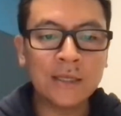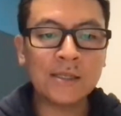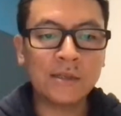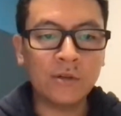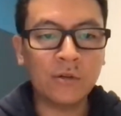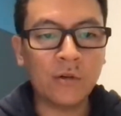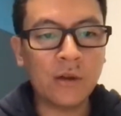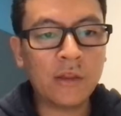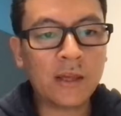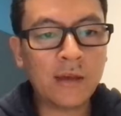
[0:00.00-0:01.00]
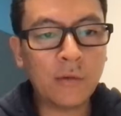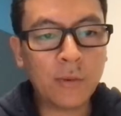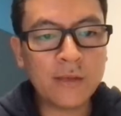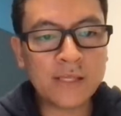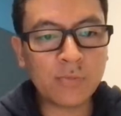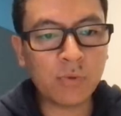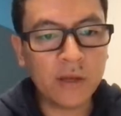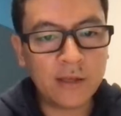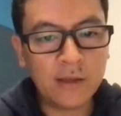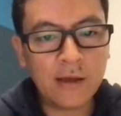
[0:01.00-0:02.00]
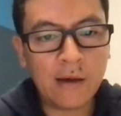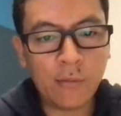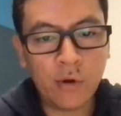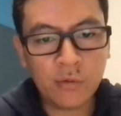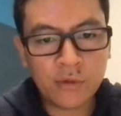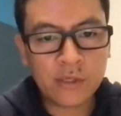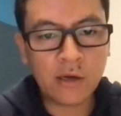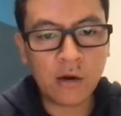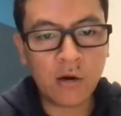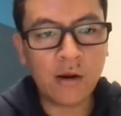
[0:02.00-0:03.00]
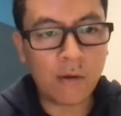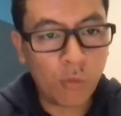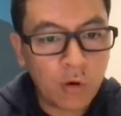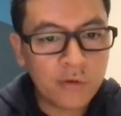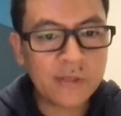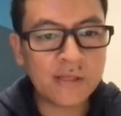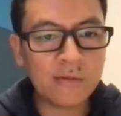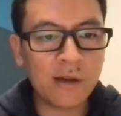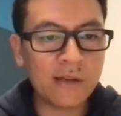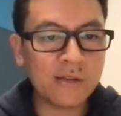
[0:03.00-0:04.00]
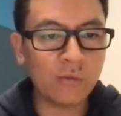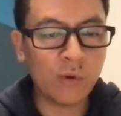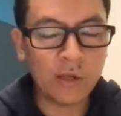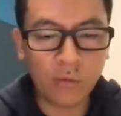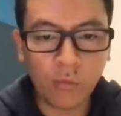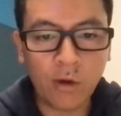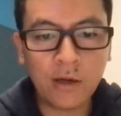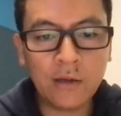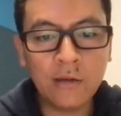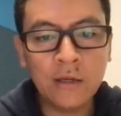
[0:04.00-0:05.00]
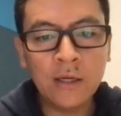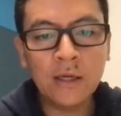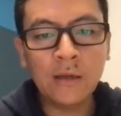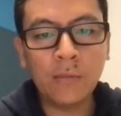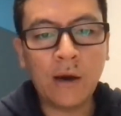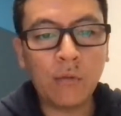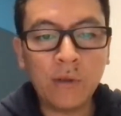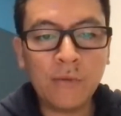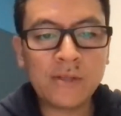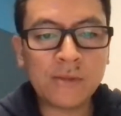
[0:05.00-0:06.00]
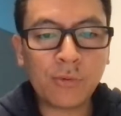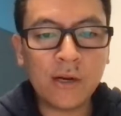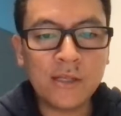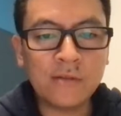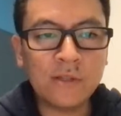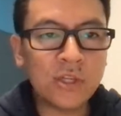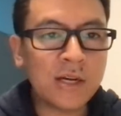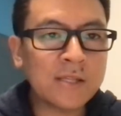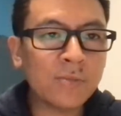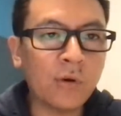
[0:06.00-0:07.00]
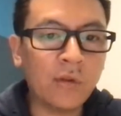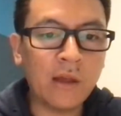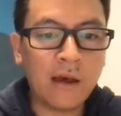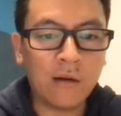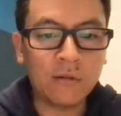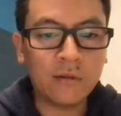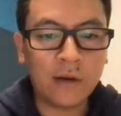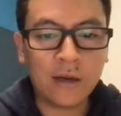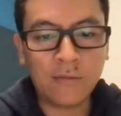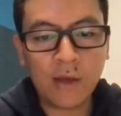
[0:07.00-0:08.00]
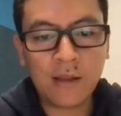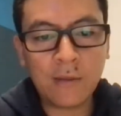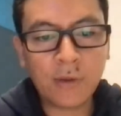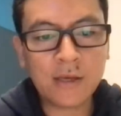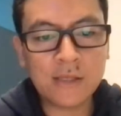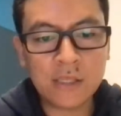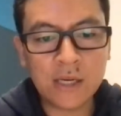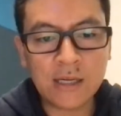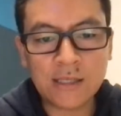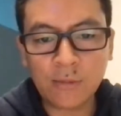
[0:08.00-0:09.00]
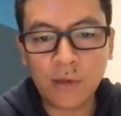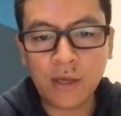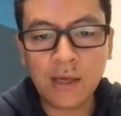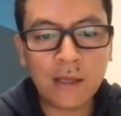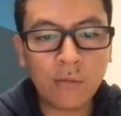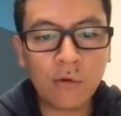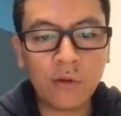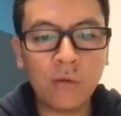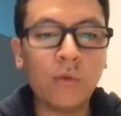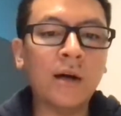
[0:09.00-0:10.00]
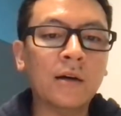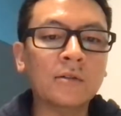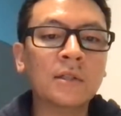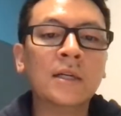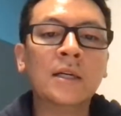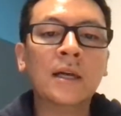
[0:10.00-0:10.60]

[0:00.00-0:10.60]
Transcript: So I think it will be a split at most or at worst, right? So 1-1. But I wouldn't be surprised if the Giants pull it out, right? Mainly because the Giants have been hitting really well.